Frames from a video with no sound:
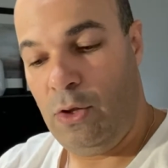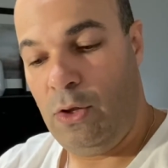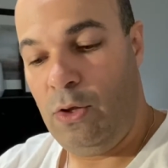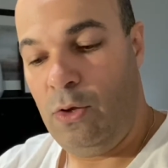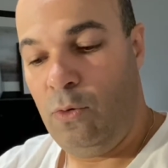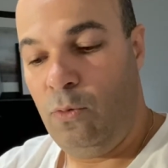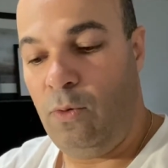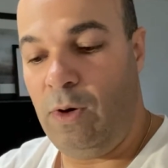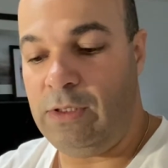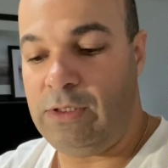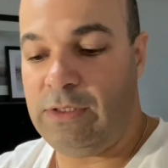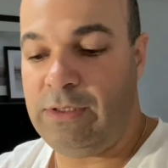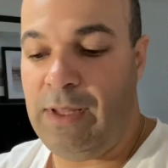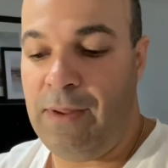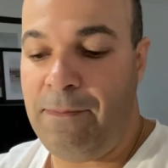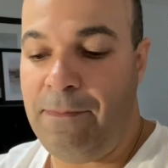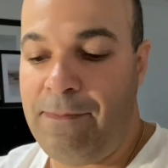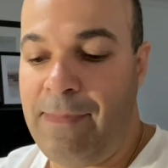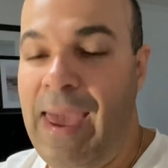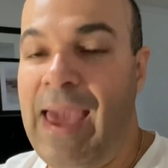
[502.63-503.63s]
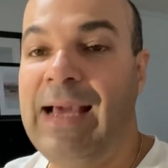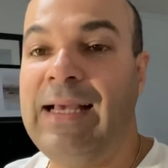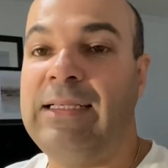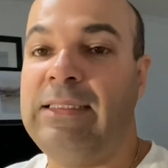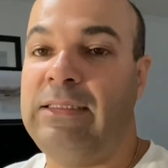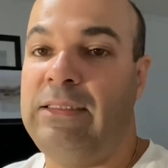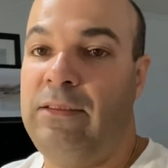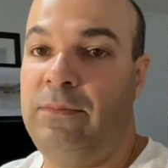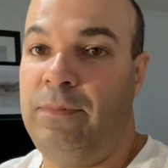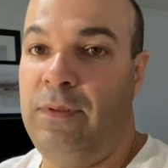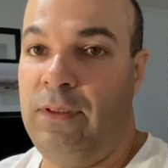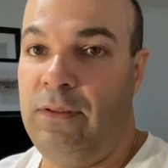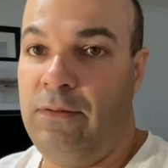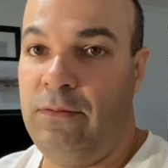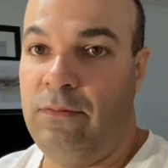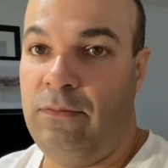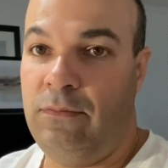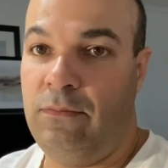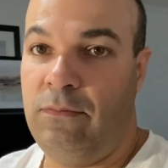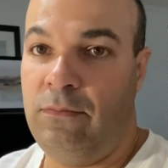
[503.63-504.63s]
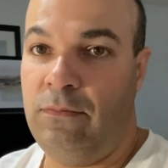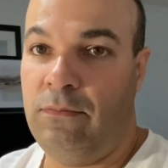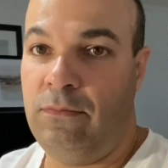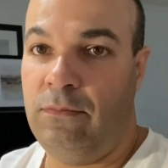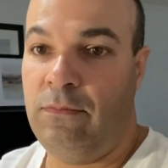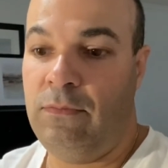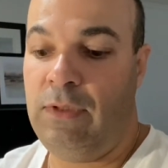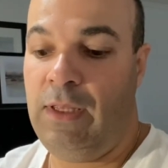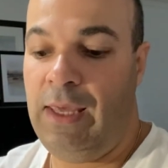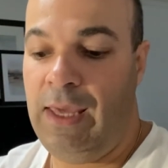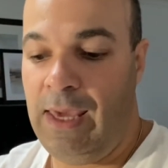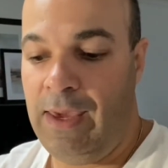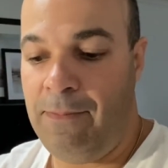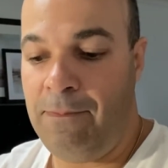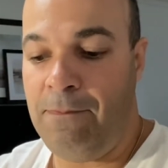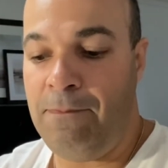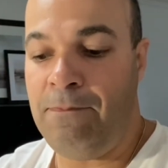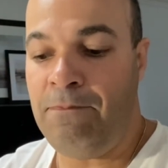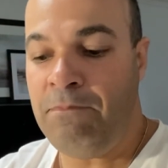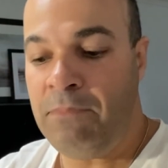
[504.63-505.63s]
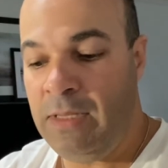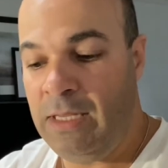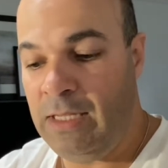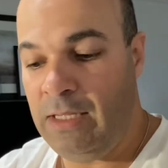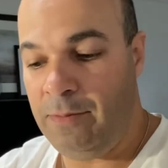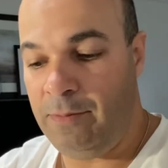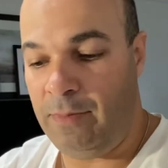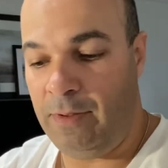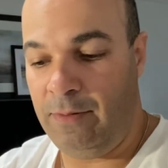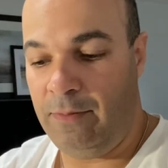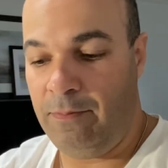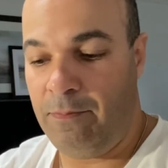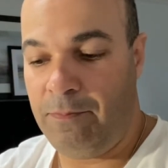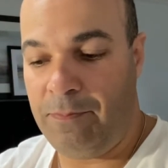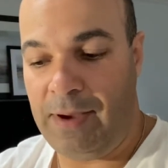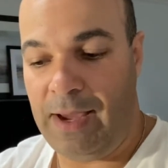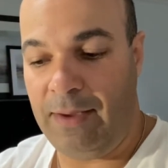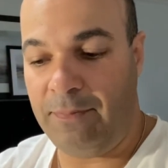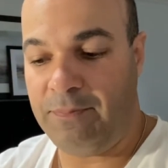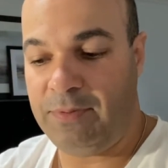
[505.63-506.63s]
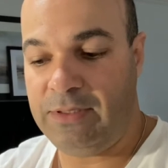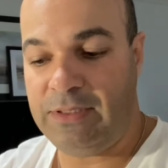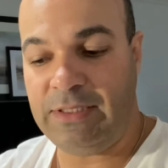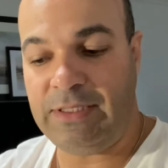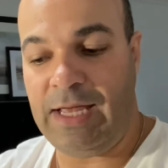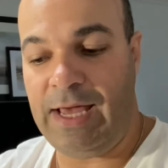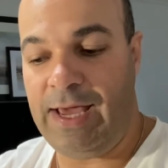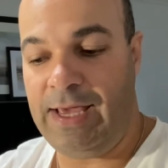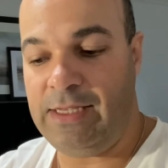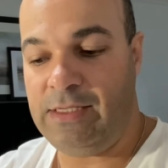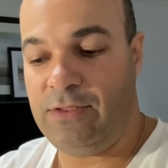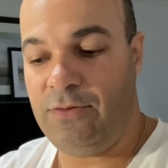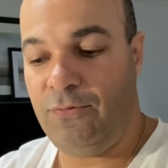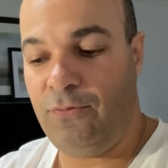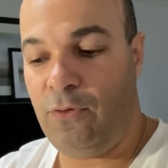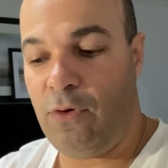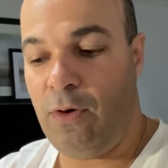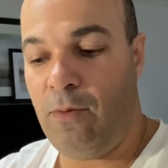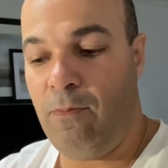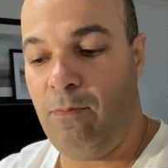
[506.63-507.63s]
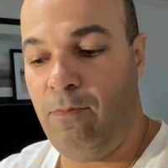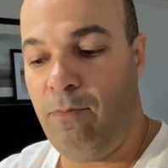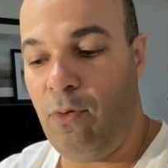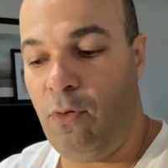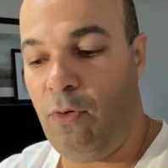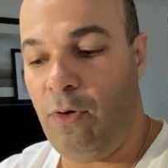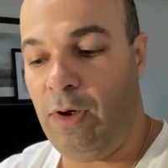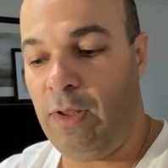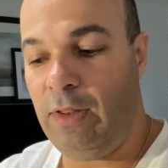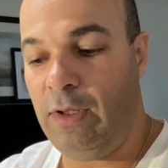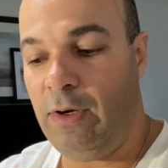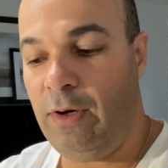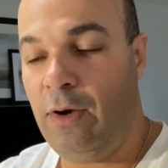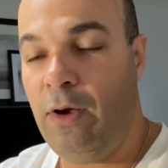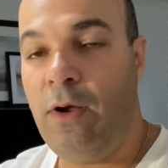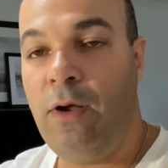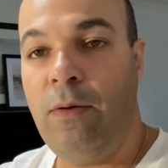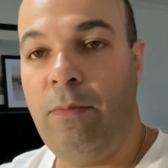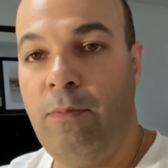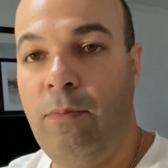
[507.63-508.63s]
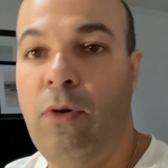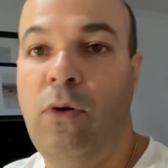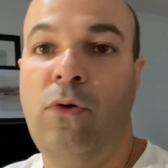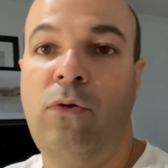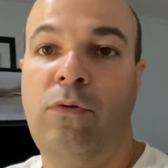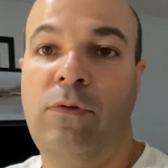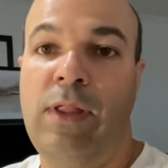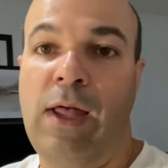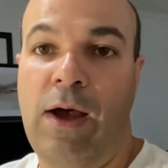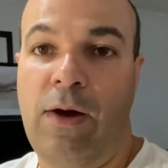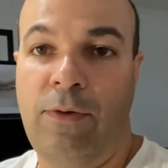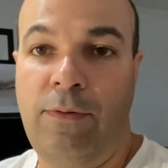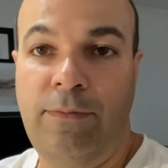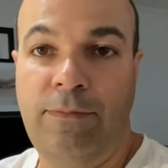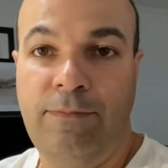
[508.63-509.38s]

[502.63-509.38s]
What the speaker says: What's the maximum and minimum pipe size for boiler blowdown?